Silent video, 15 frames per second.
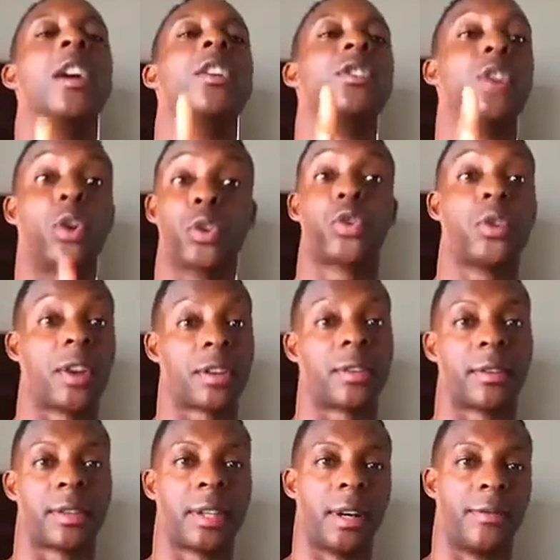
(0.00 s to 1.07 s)
Don't trust
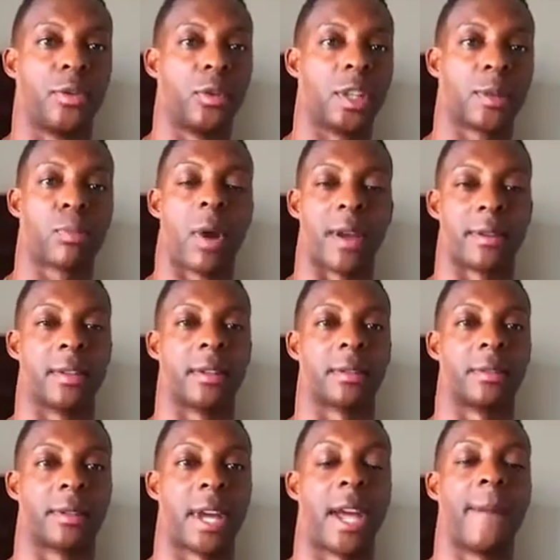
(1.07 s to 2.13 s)
yourself during this process,
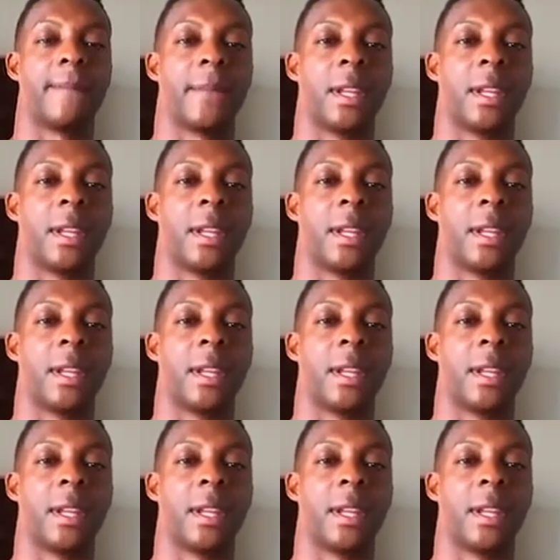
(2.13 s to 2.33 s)
okay?